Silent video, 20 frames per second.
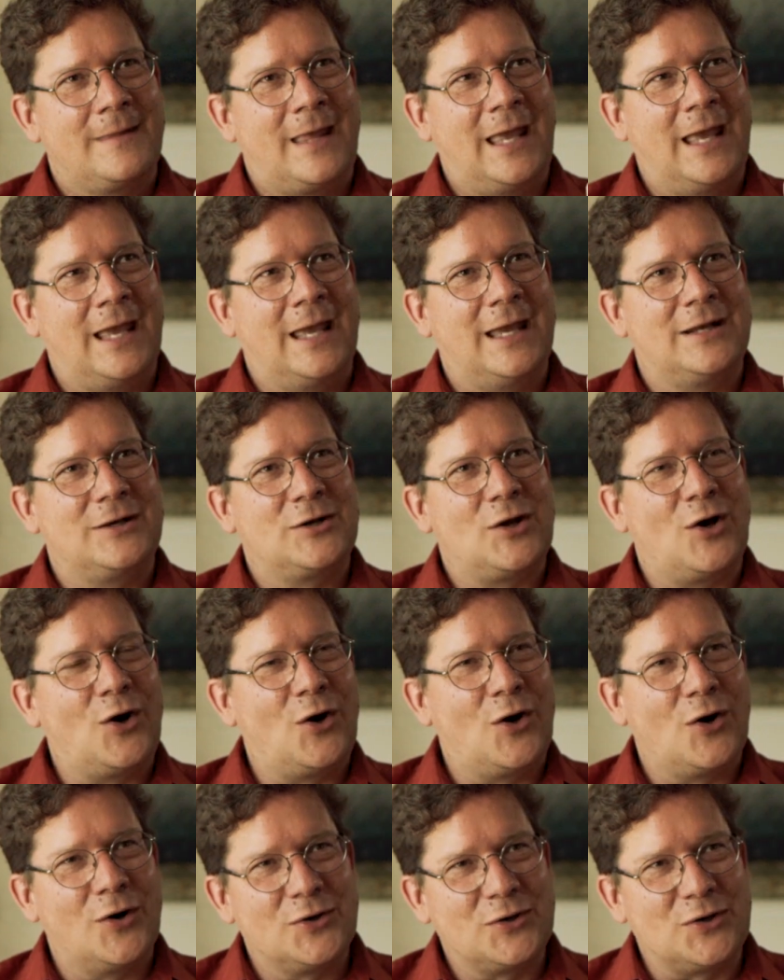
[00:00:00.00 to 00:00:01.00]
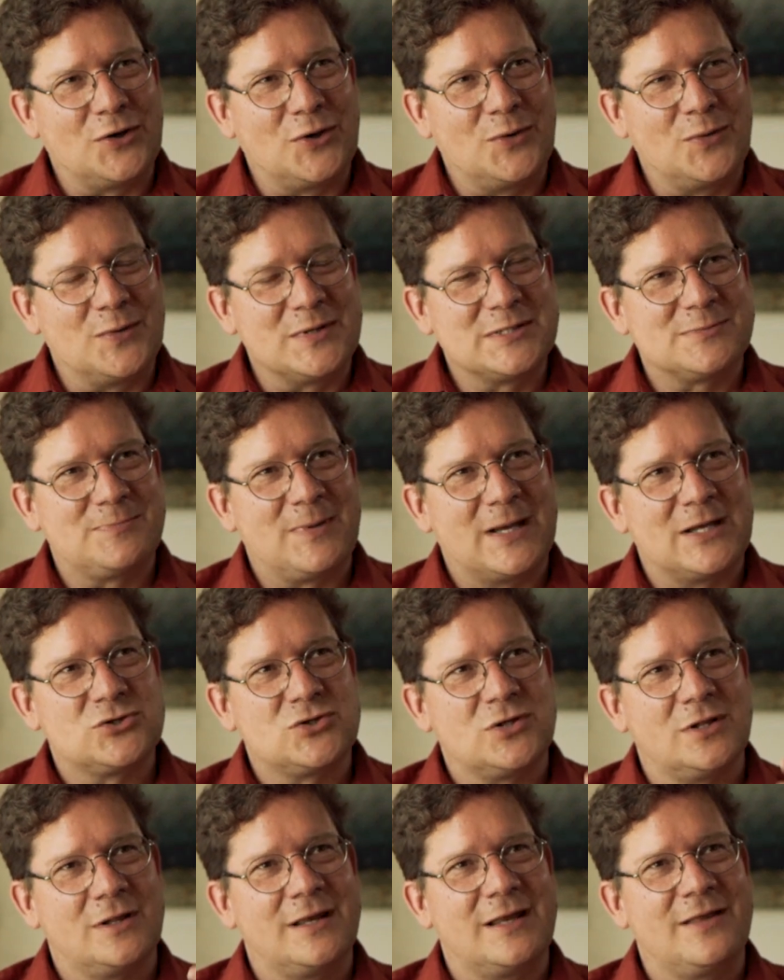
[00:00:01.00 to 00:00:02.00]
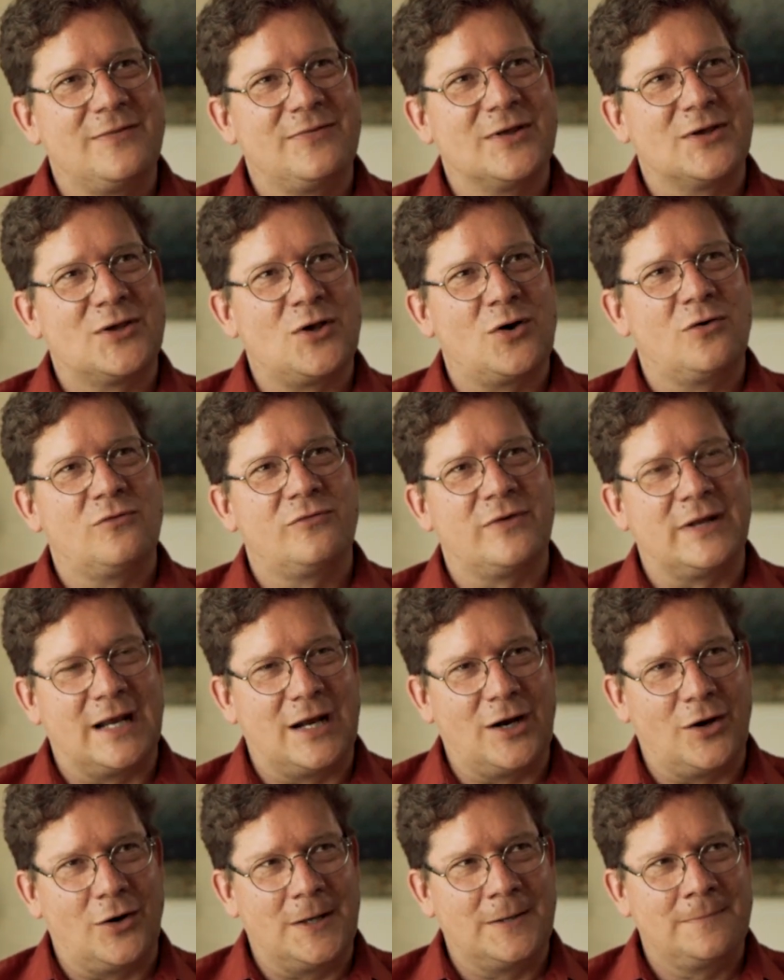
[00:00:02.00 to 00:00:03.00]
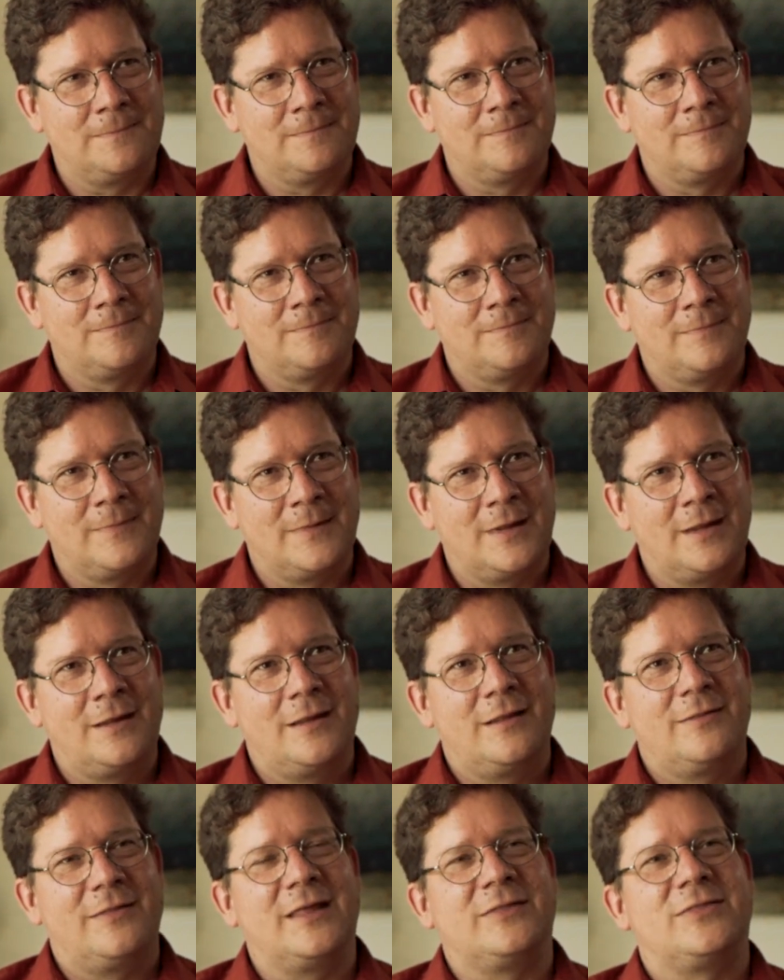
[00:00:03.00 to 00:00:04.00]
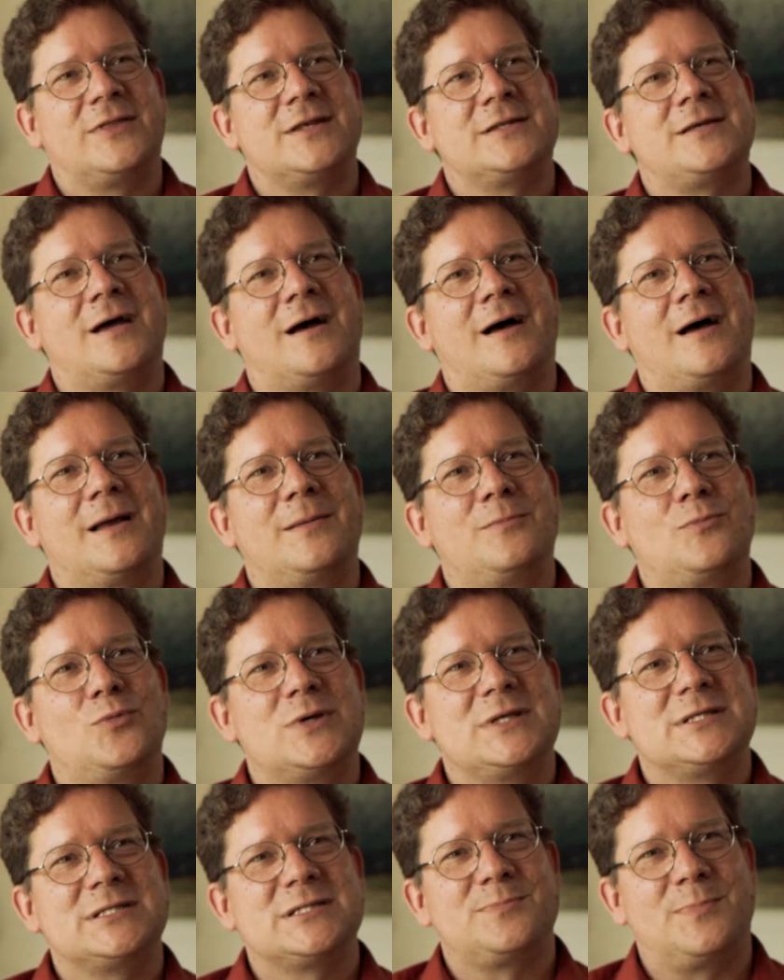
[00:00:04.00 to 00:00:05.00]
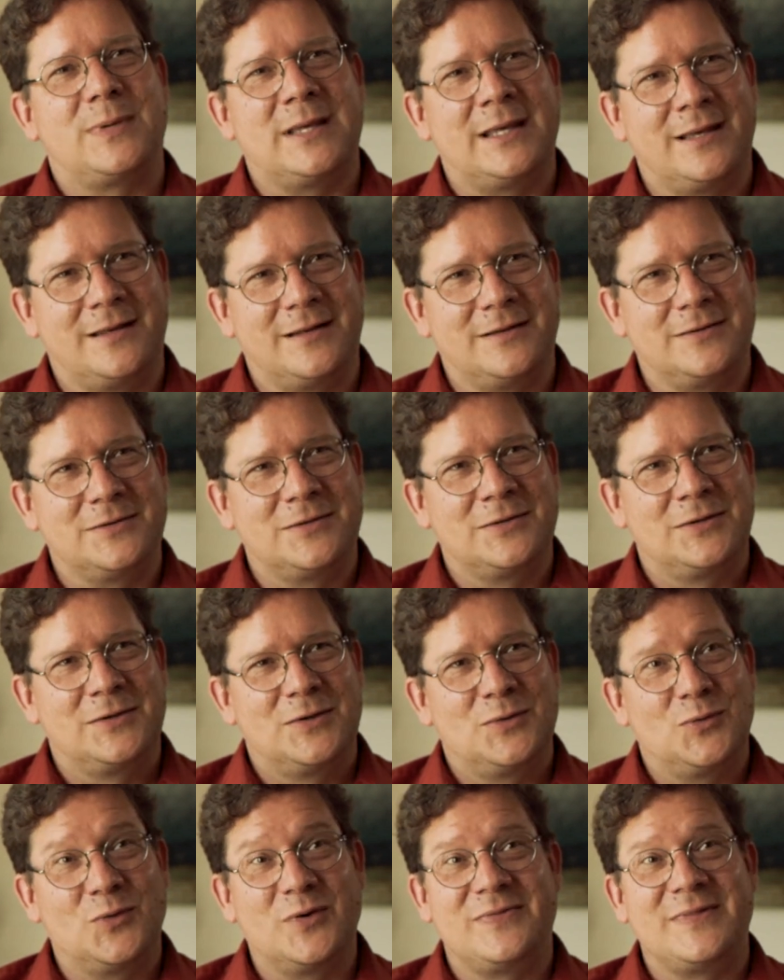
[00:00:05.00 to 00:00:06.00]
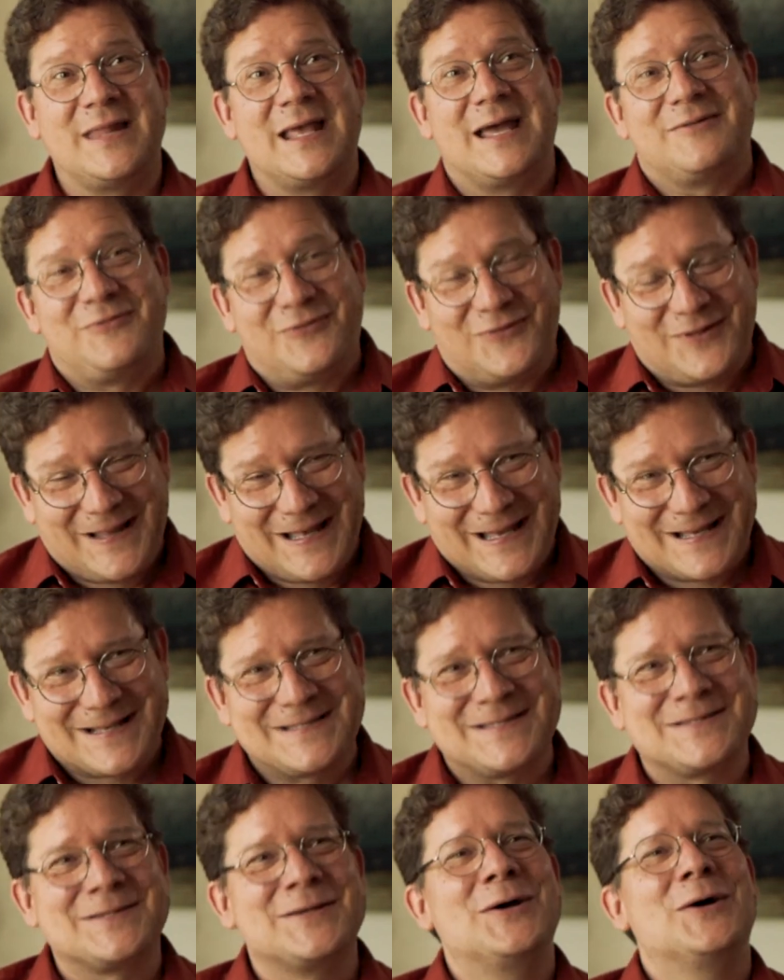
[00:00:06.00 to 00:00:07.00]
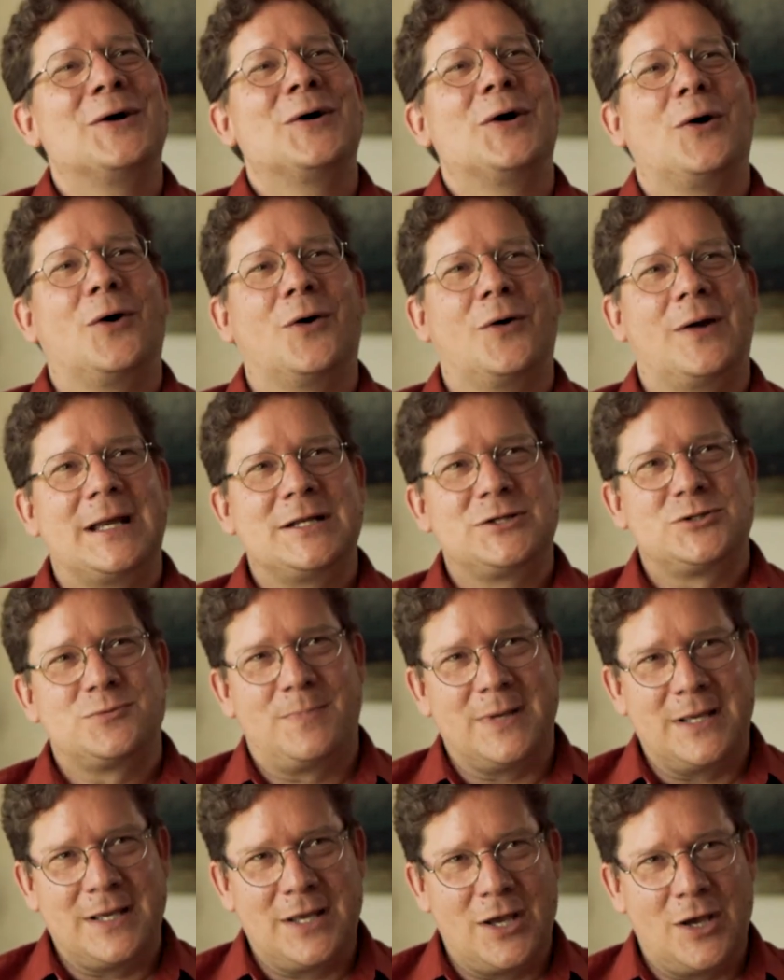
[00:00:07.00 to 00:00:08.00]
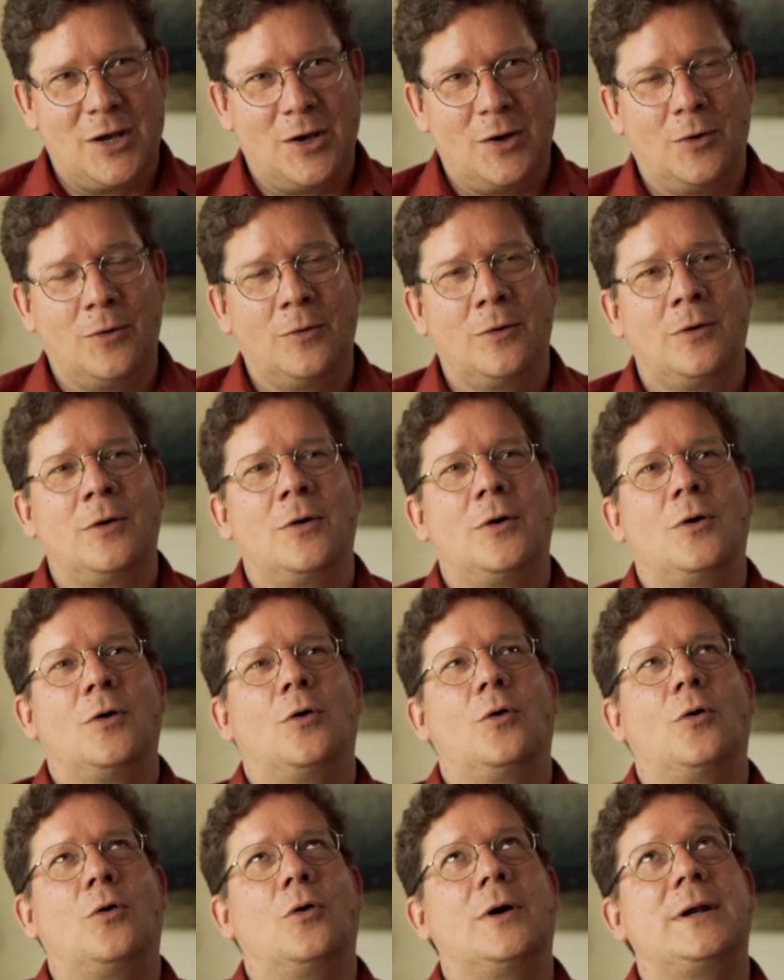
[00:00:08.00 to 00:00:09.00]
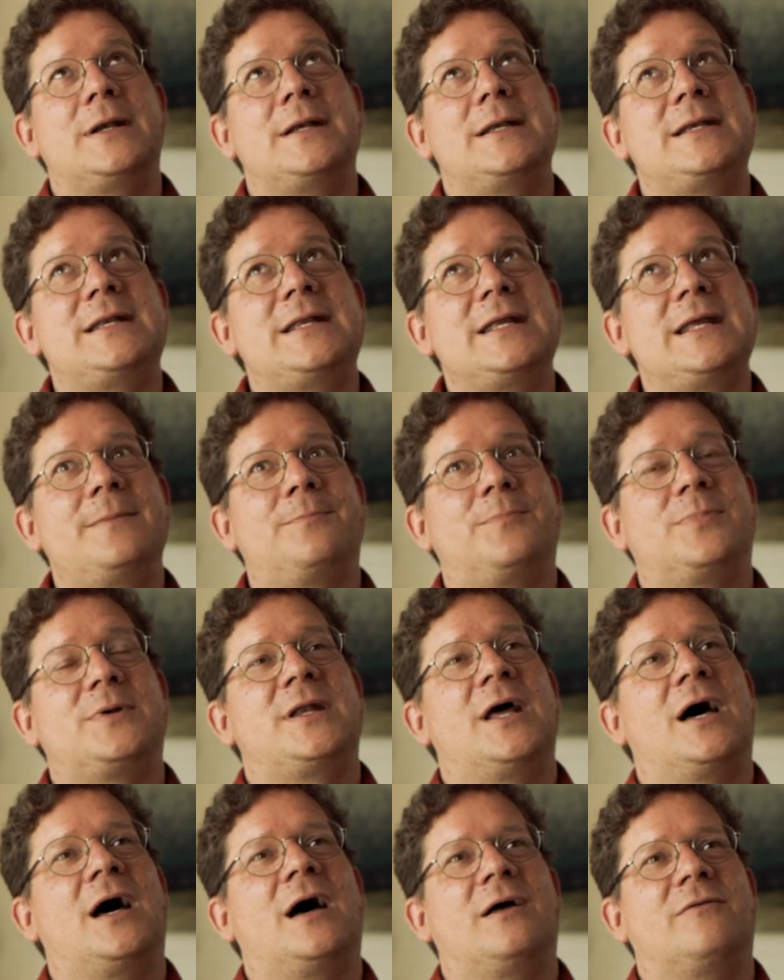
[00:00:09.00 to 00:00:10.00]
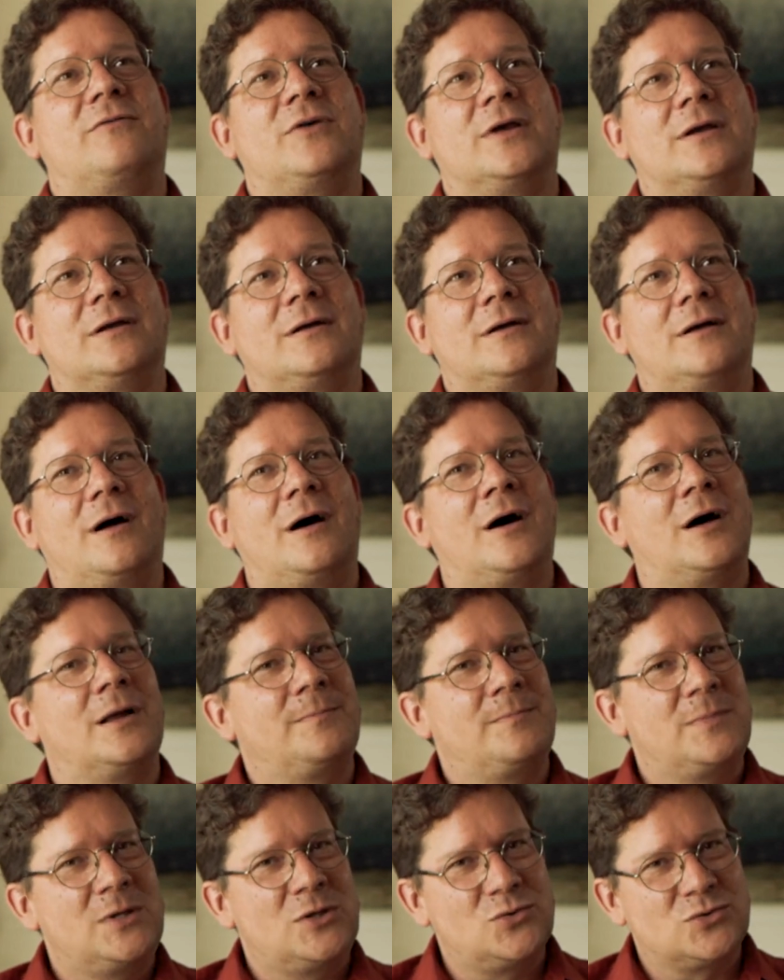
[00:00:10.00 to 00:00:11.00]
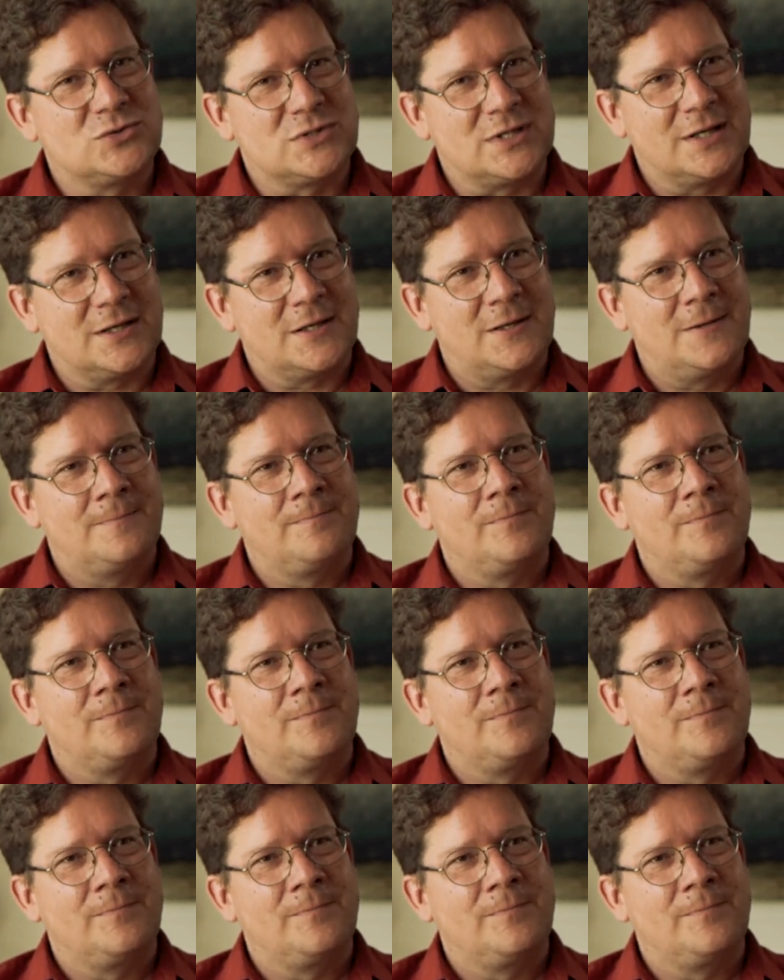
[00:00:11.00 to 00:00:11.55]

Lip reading: and argue, especially in the COVID era, that the time we spend with Netflix or HBO or deep diving on music